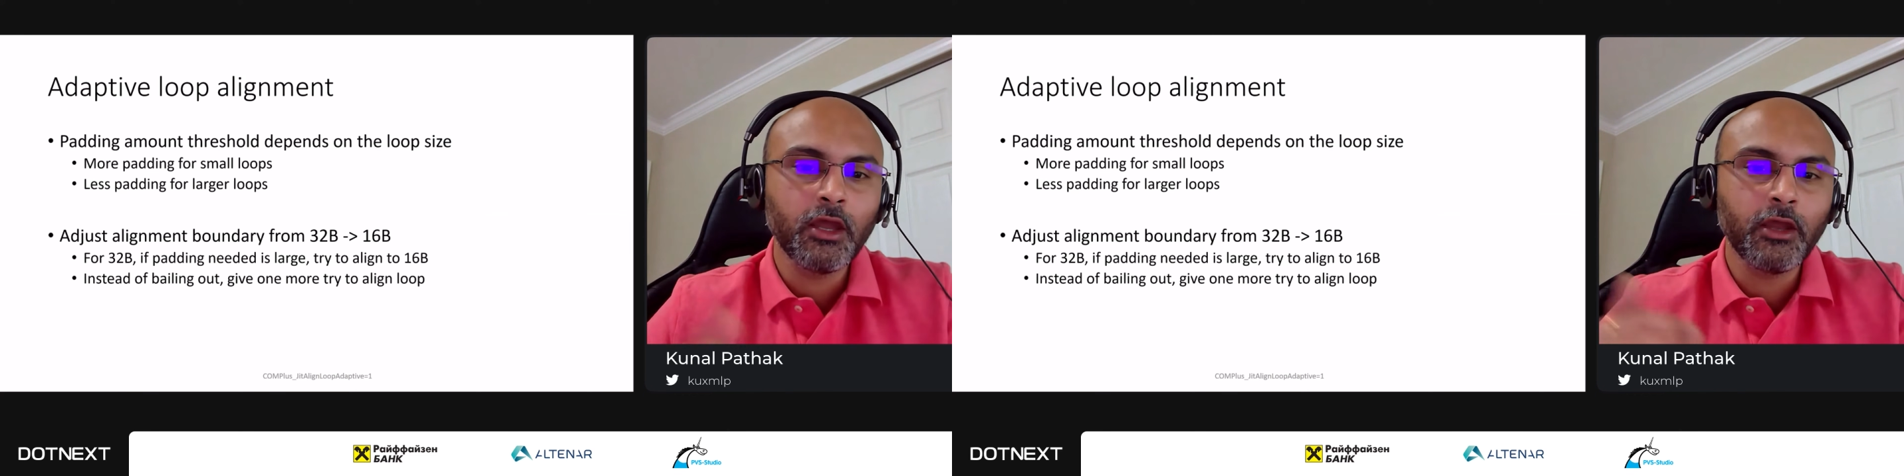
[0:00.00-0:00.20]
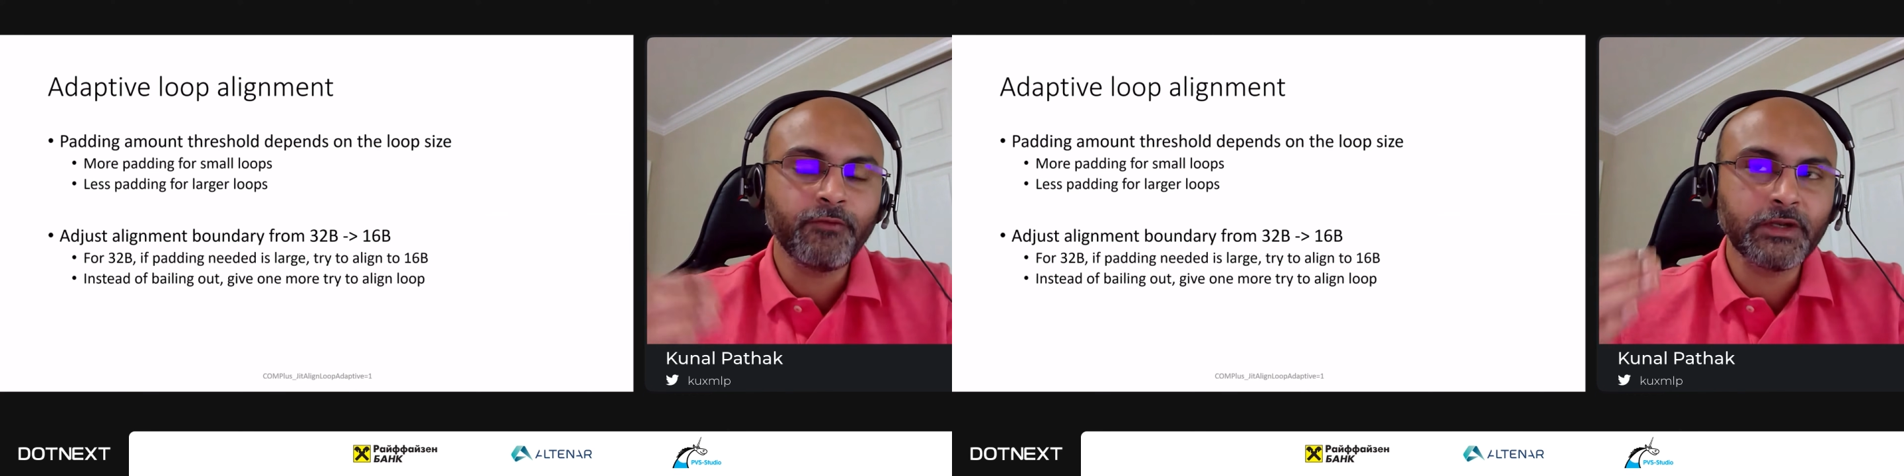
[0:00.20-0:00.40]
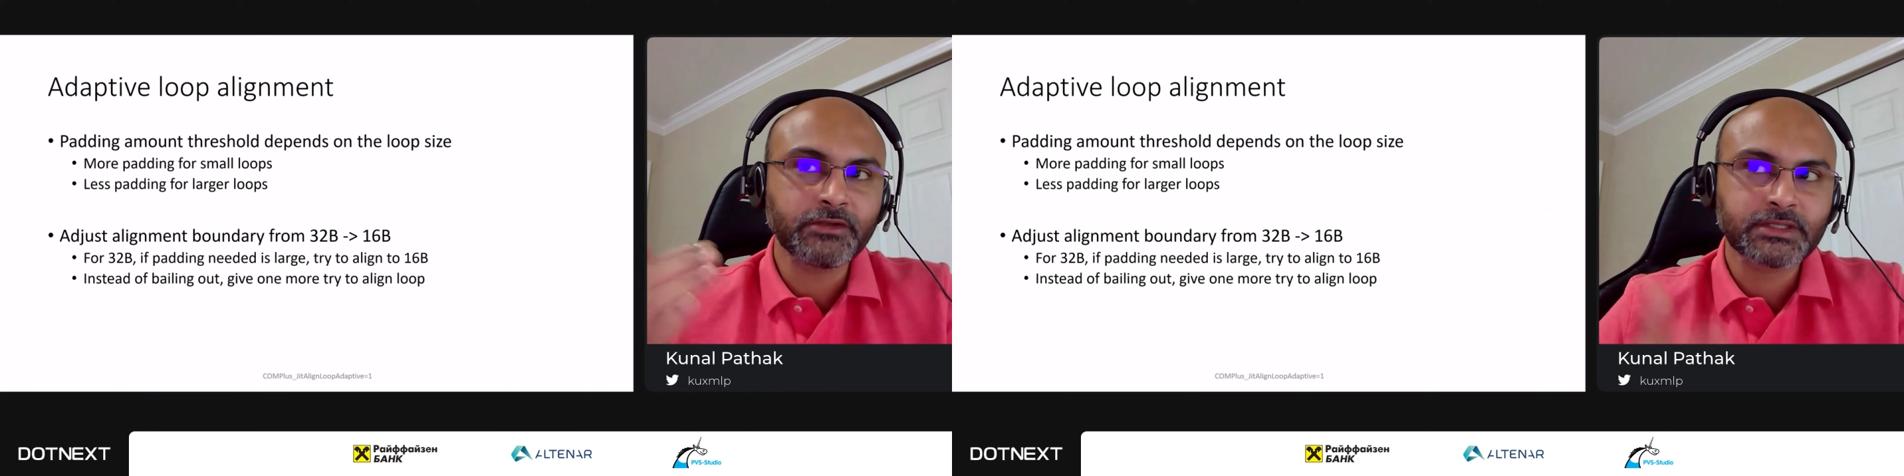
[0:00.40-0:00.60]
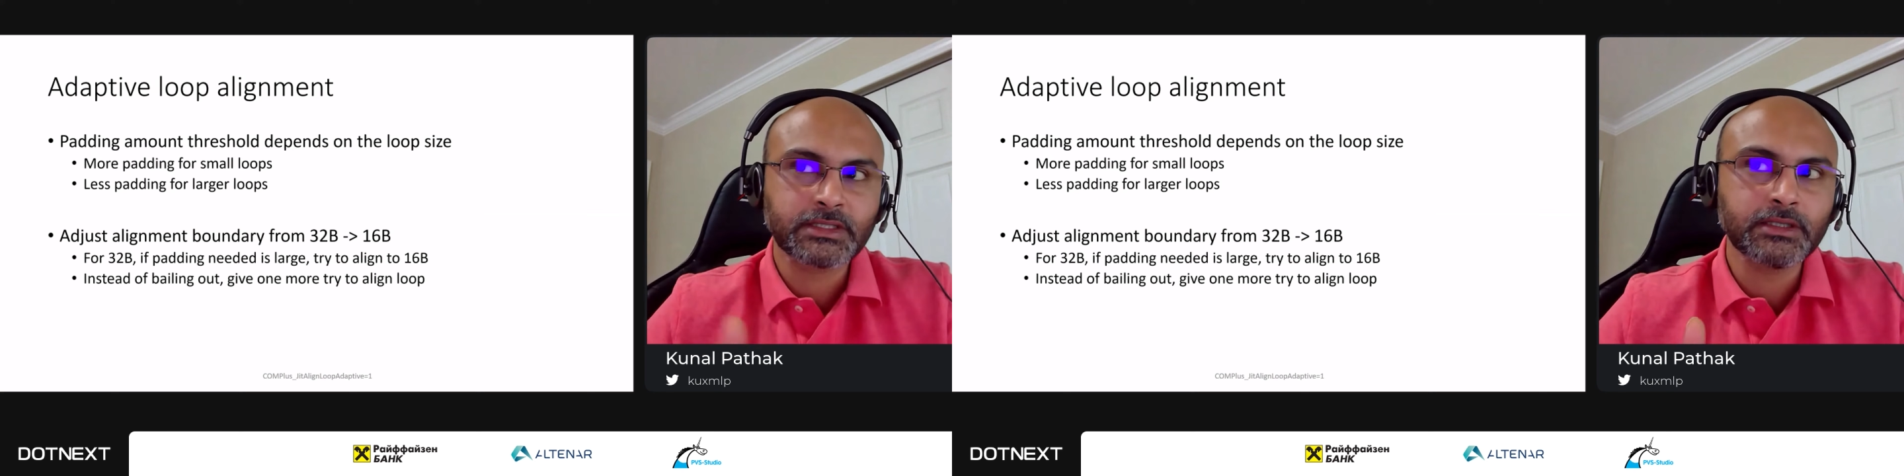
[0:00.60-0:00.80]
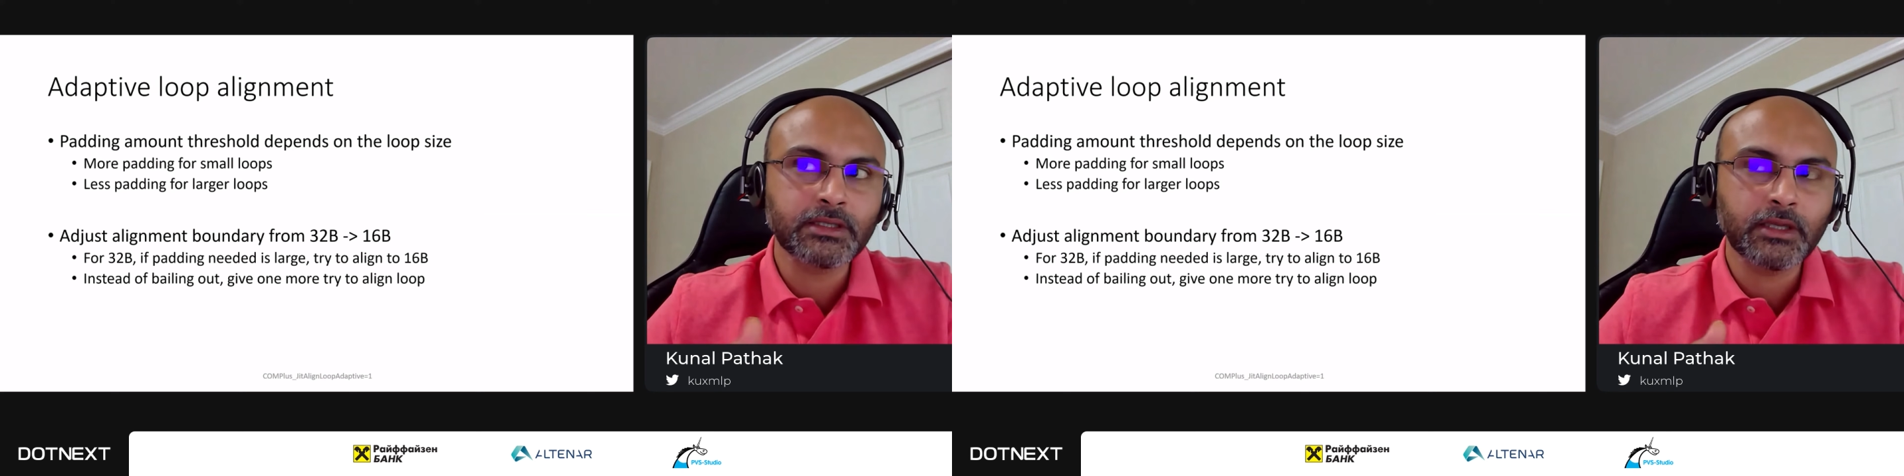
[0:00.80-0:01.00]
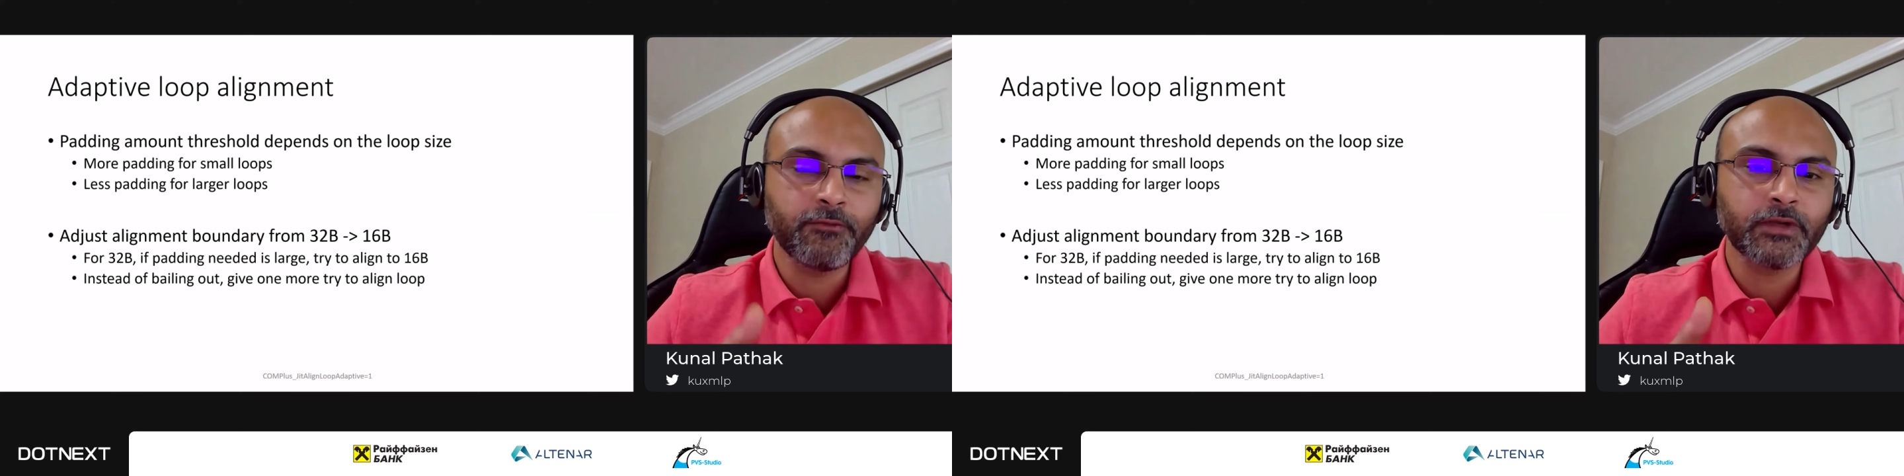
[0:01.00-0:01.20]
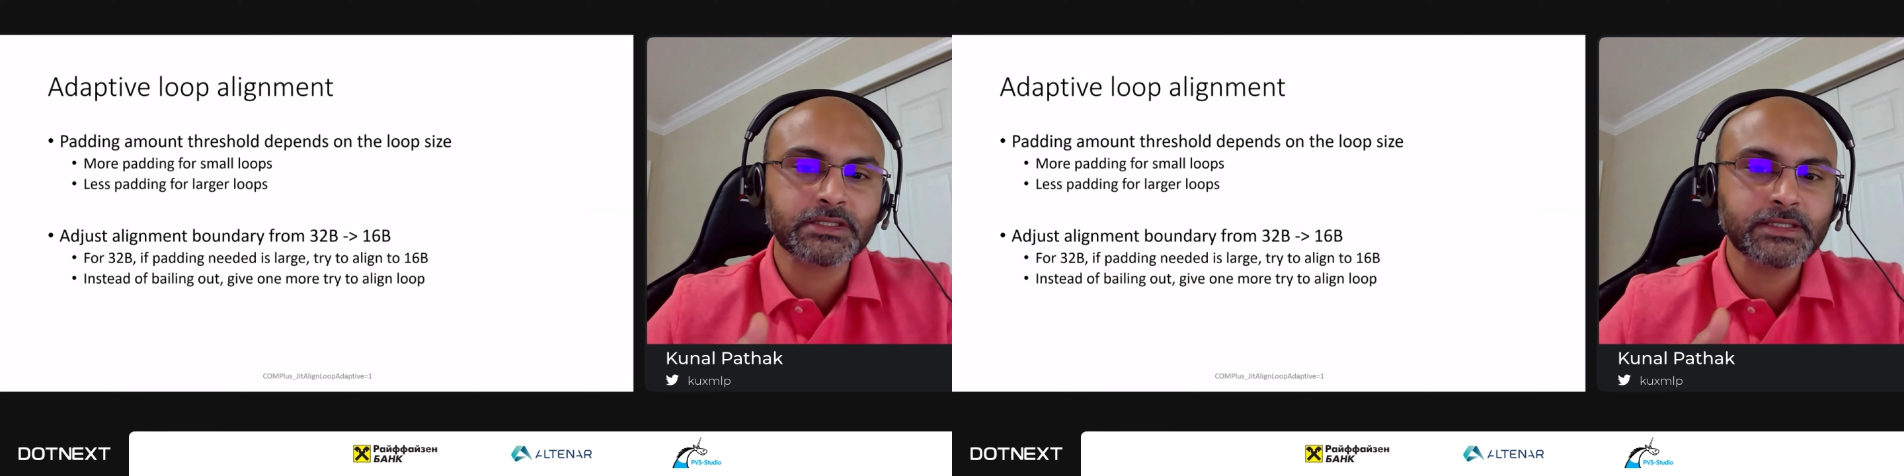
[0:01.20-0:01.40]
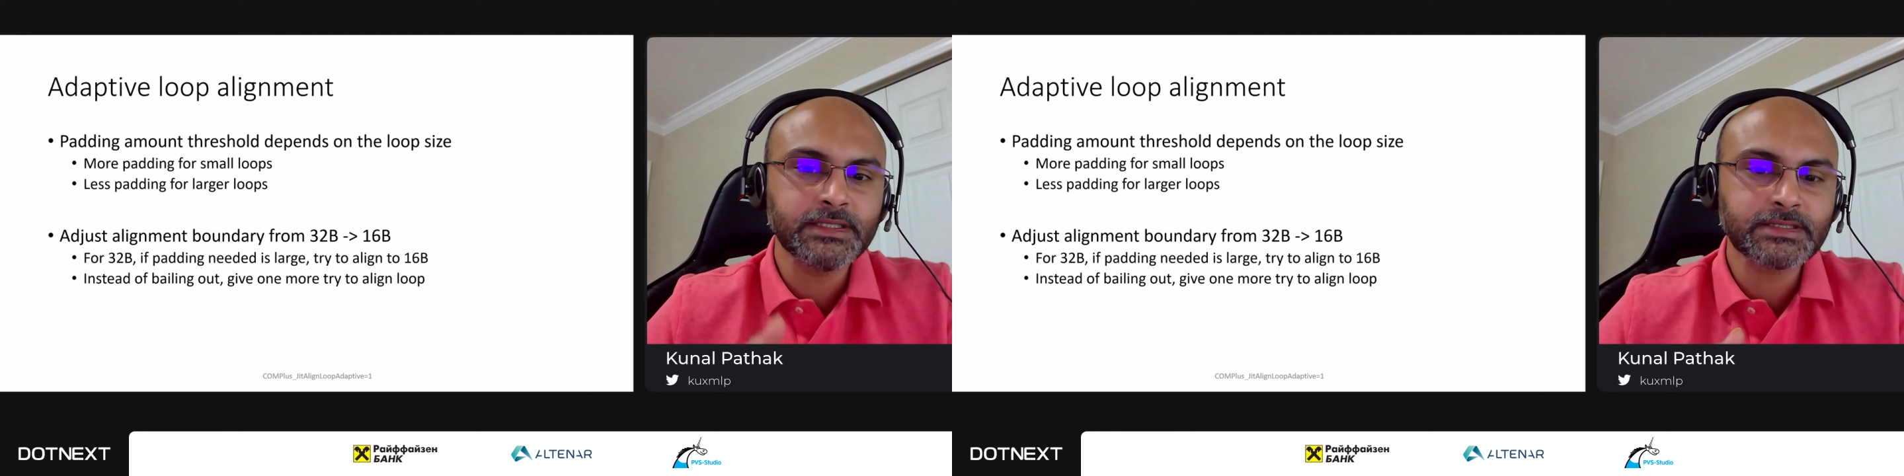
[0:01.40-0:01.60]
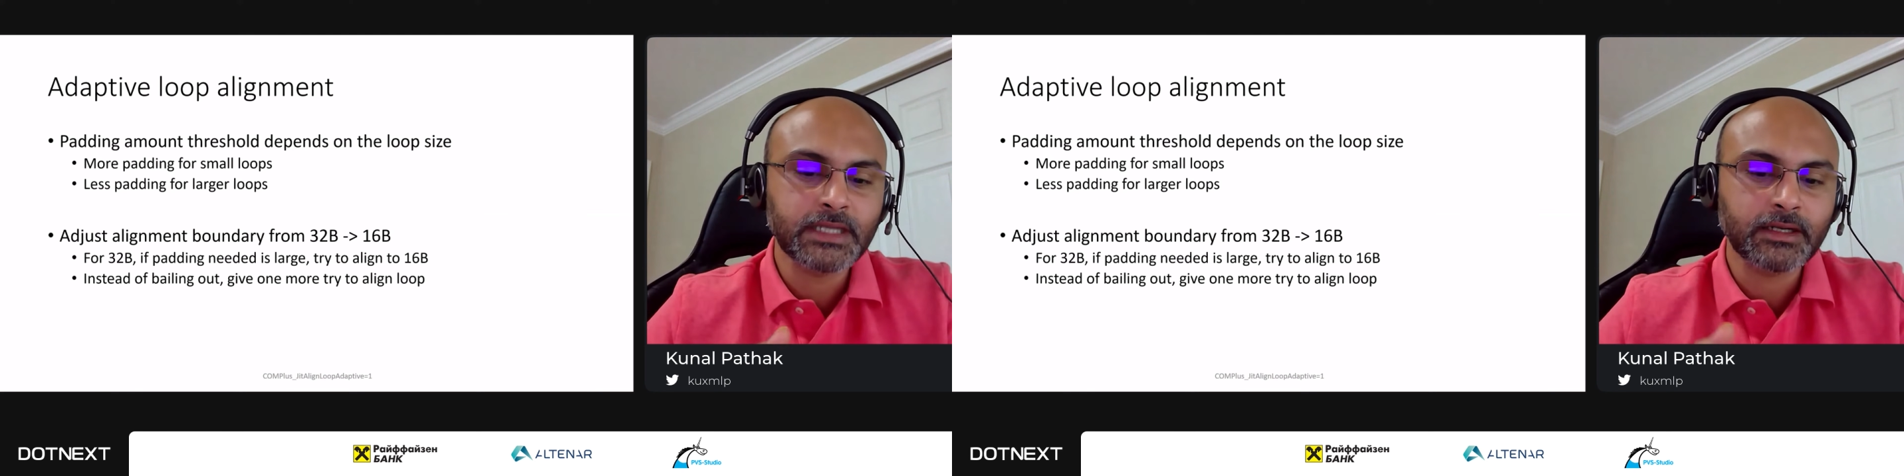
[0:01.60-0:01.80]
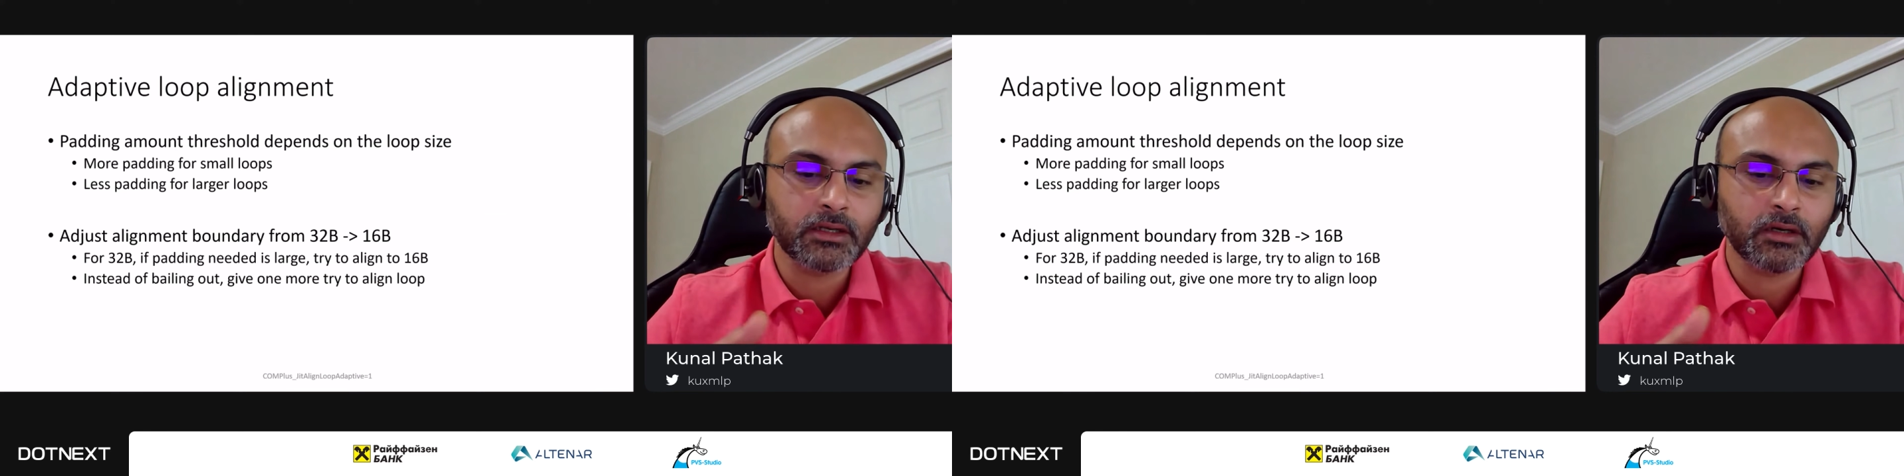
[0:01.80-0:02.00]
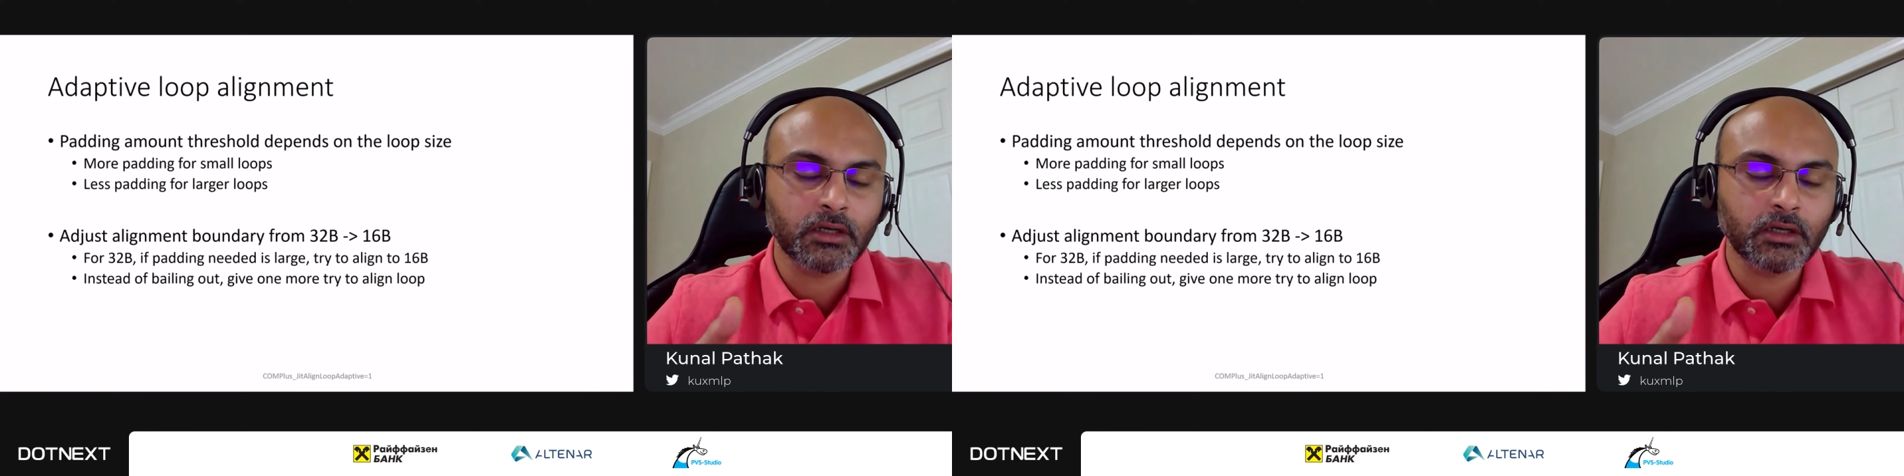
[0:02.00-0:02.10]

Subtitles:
if if it sees that